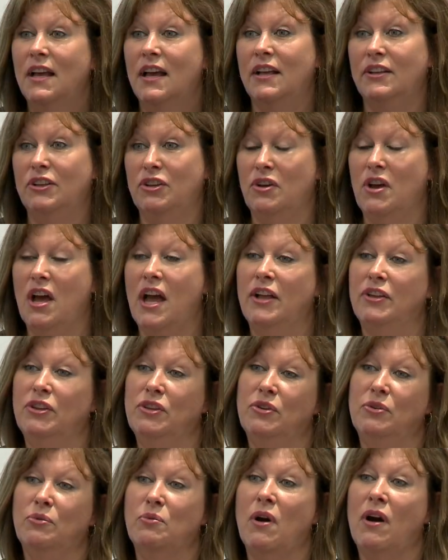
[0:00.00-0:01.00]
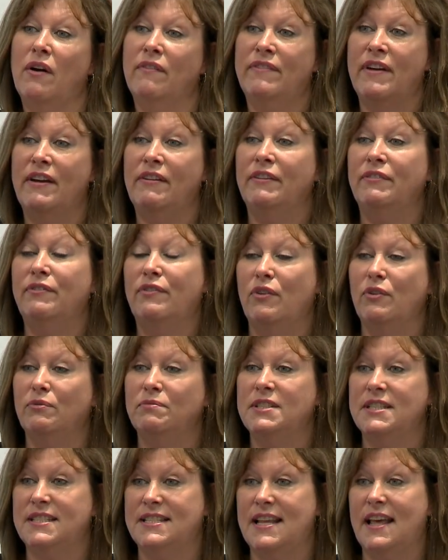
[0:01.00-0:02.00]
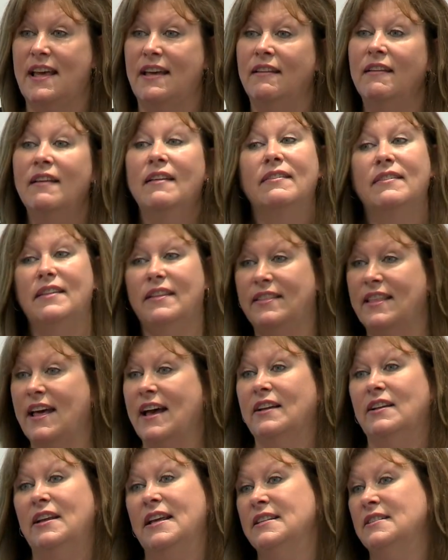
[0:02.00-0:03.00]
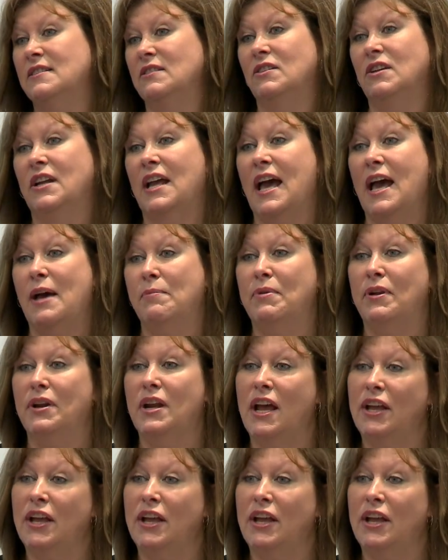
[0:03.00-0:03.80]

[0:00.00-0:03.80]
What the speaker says: And you are very firm to say that that isn't going to happen,